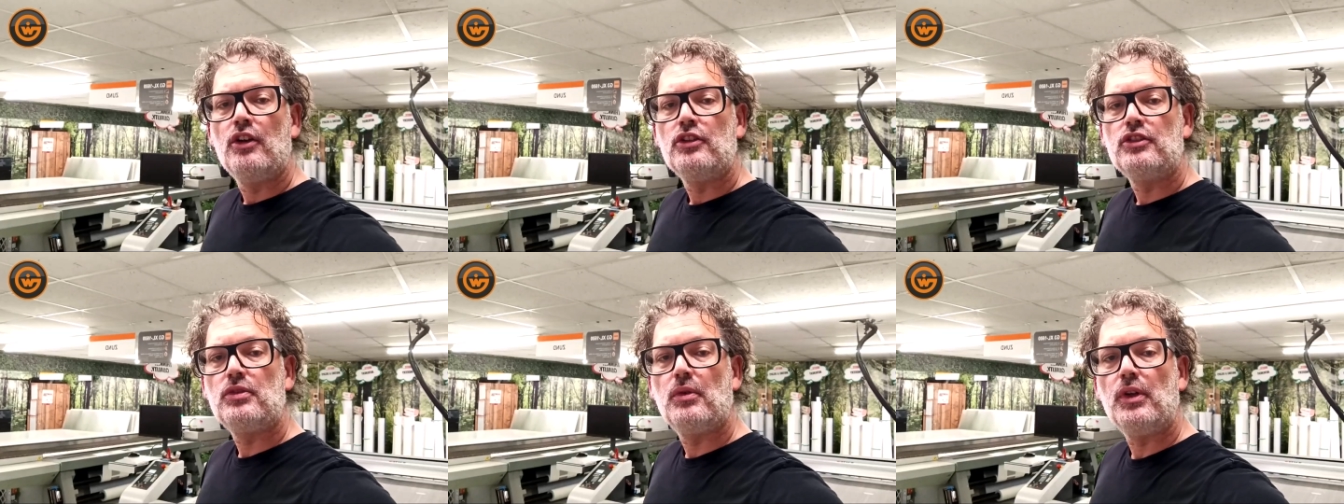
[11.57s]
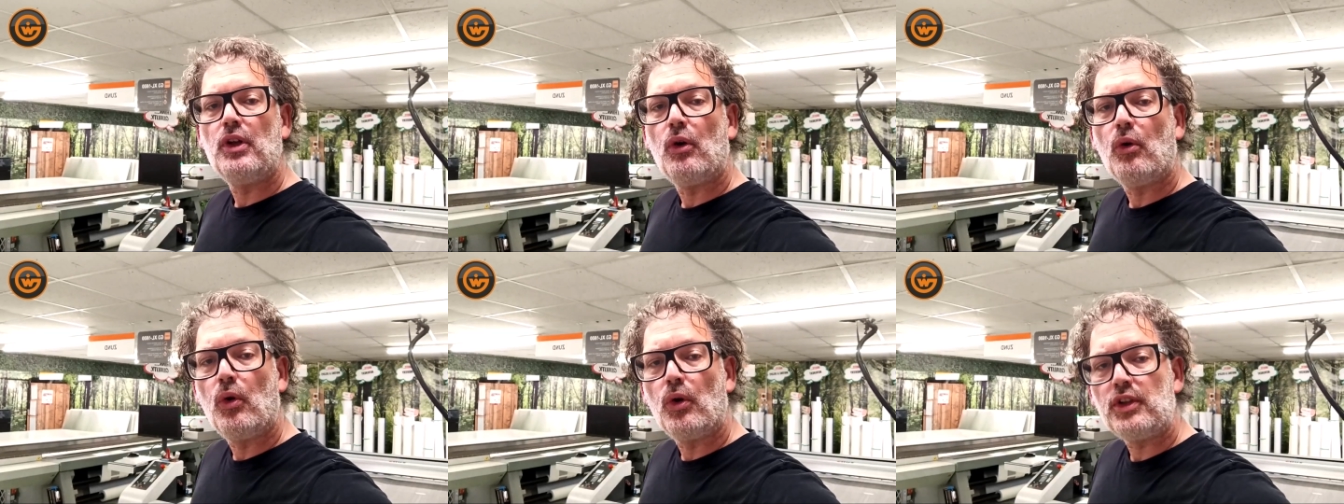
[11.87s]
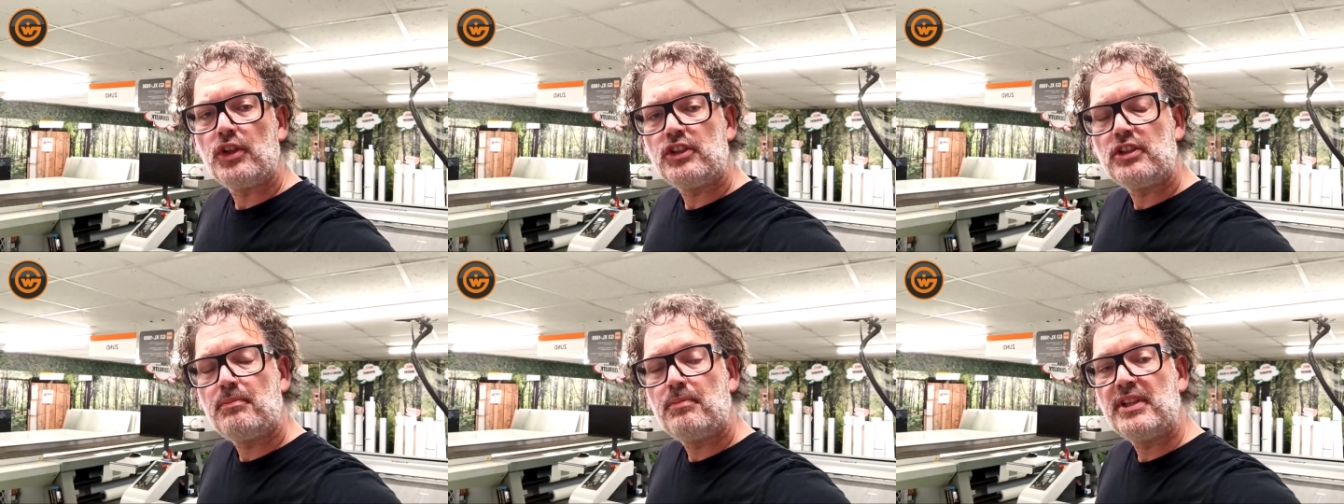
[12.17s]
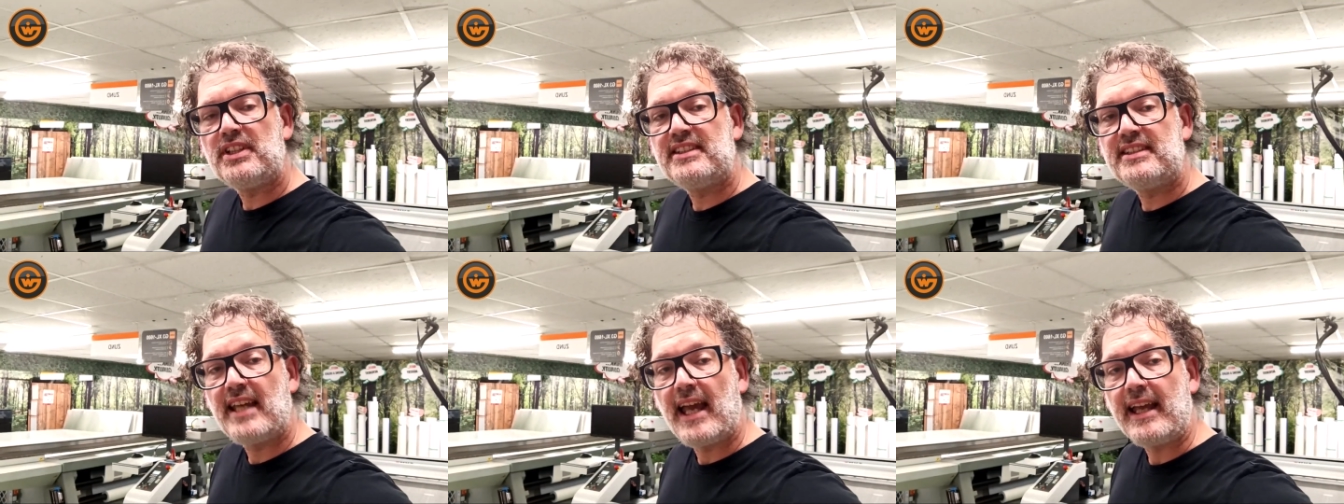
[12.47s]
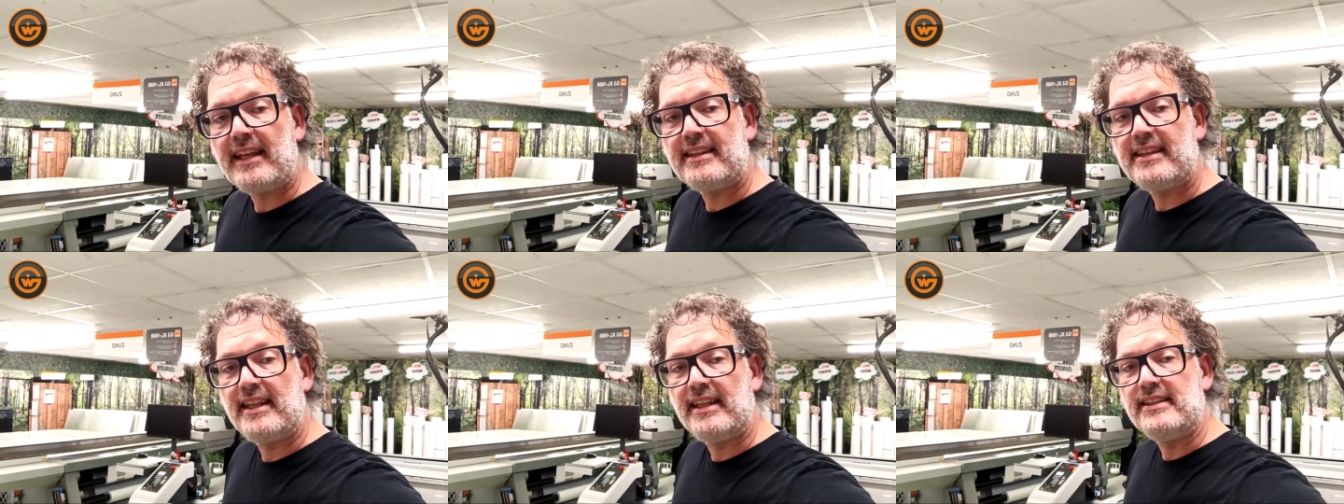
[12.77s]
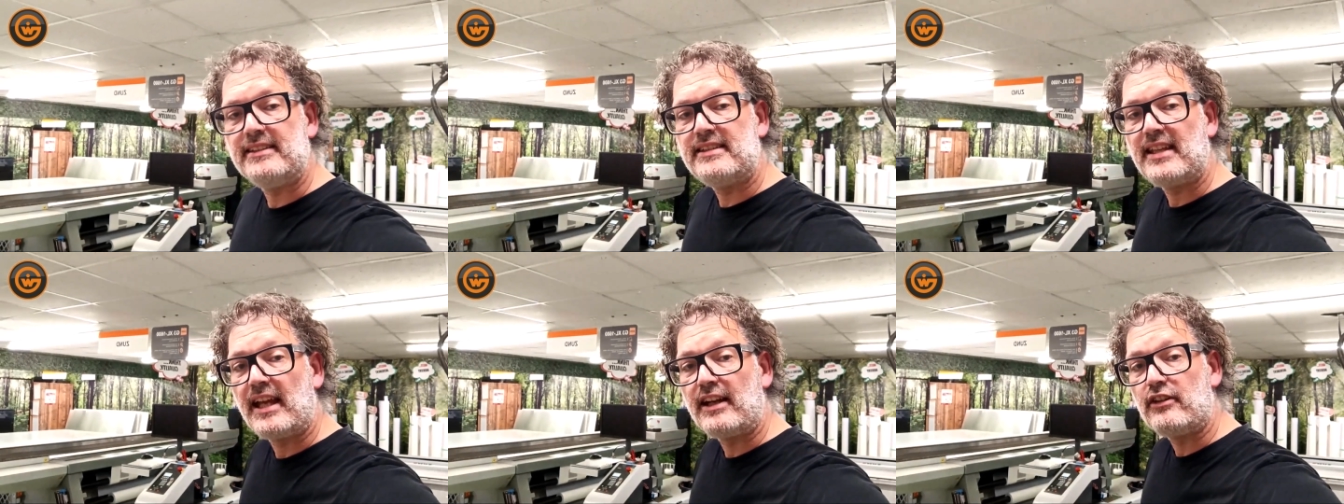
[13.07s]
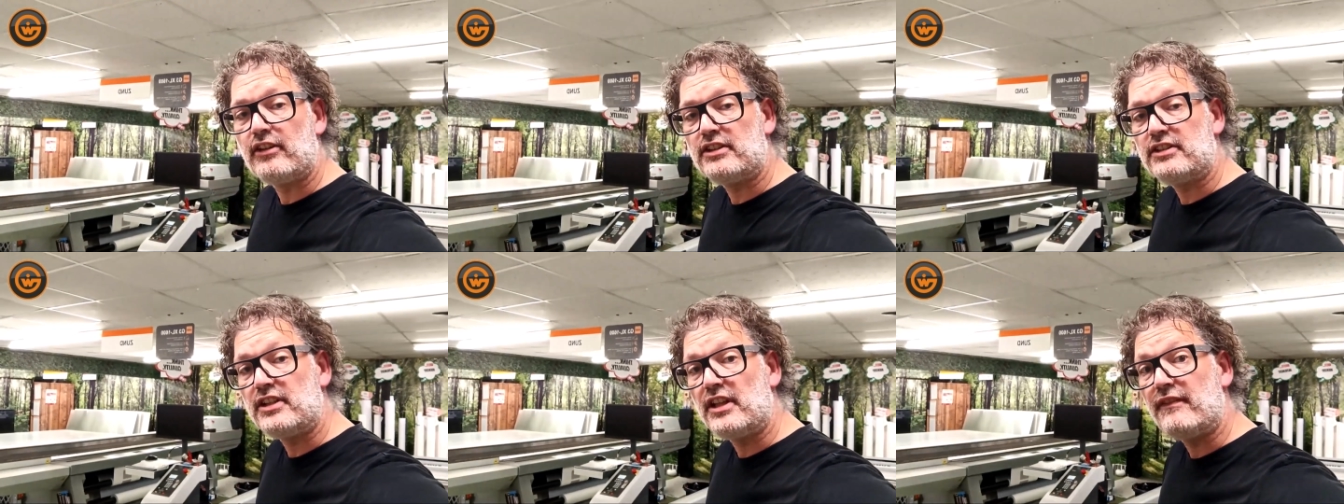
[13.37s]
So, in order to protect the
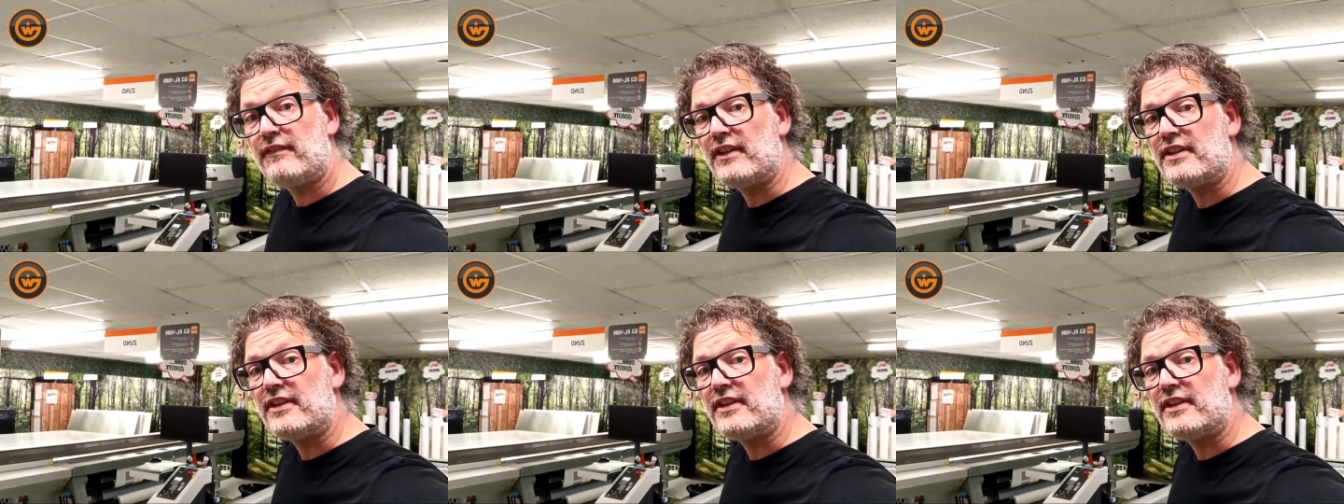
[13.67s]
integrity of